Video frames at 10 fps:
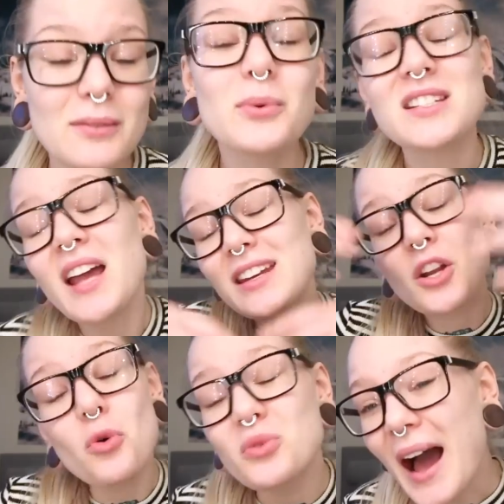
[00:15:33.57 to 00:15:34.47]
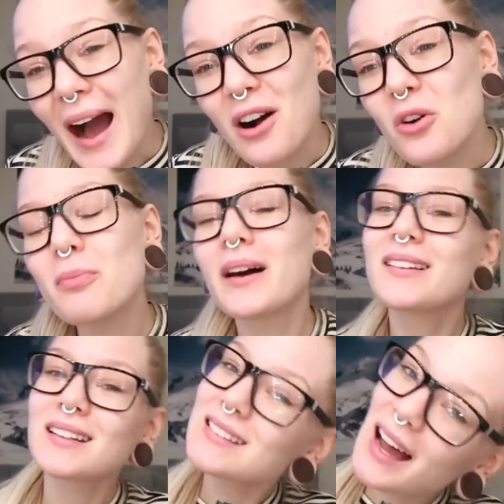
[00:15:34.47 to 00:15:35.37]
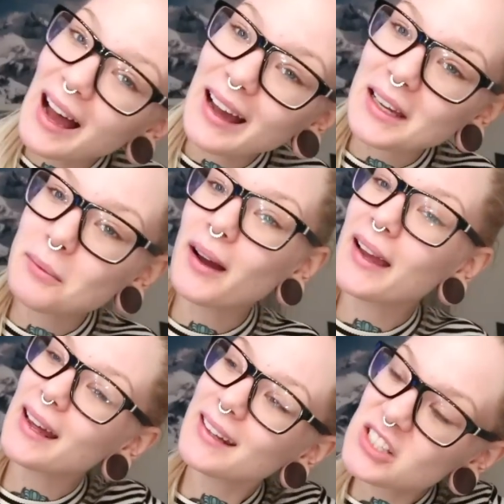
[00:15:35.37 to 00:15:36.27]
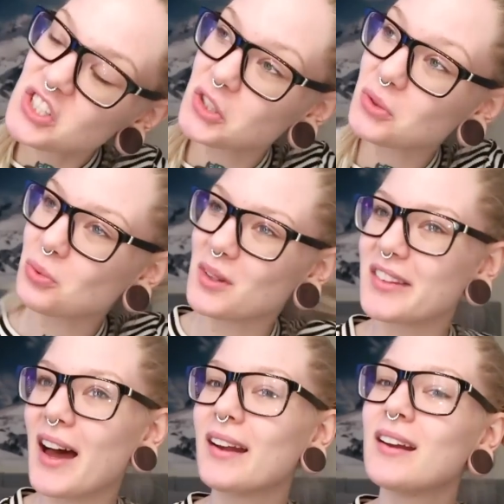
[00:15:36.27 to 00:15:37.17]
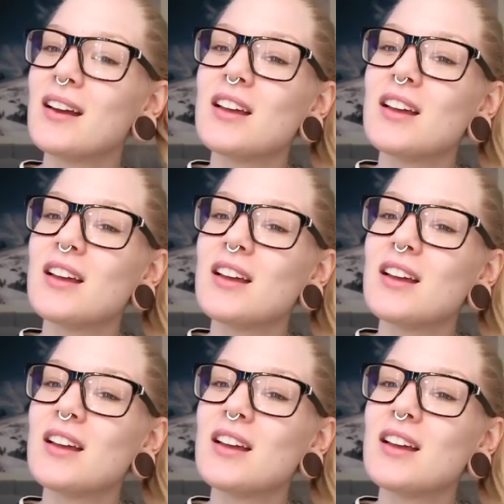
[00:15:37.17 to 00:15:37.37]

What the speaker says: which I know now, but at the time I had issues with that.